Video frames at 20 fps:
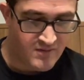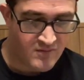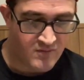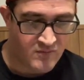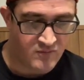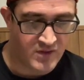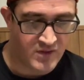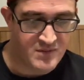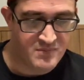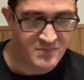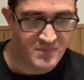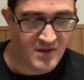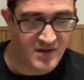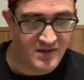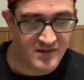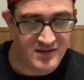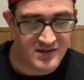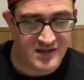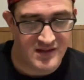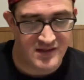
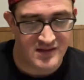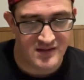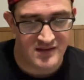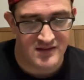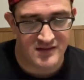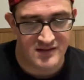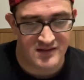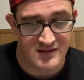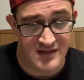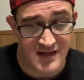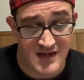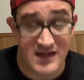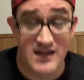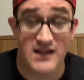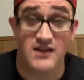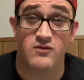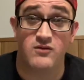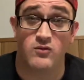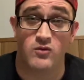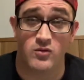
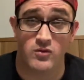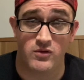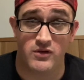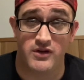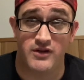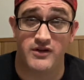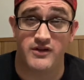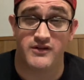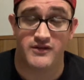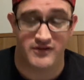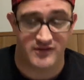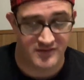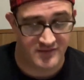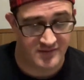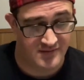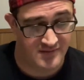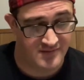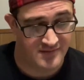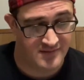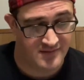Repugnating Rulers.
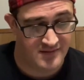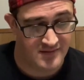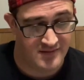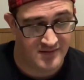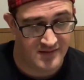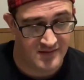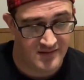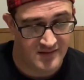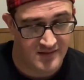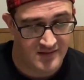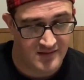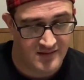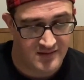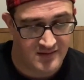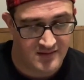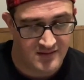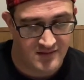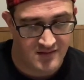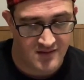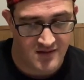
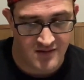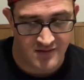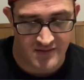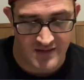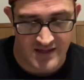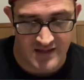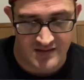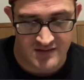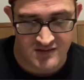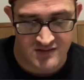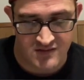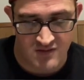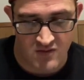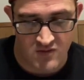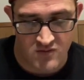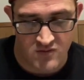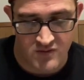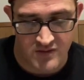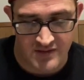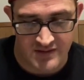All right,
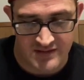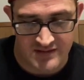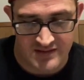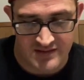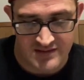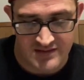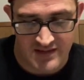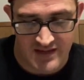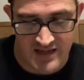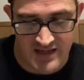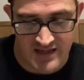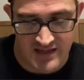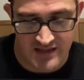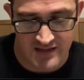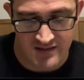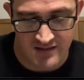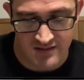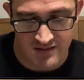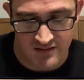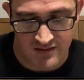so this is a
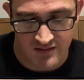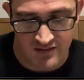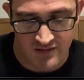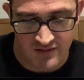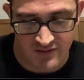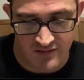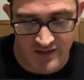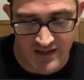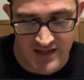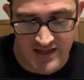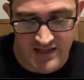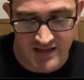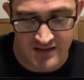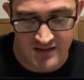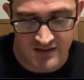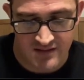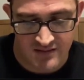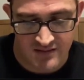gray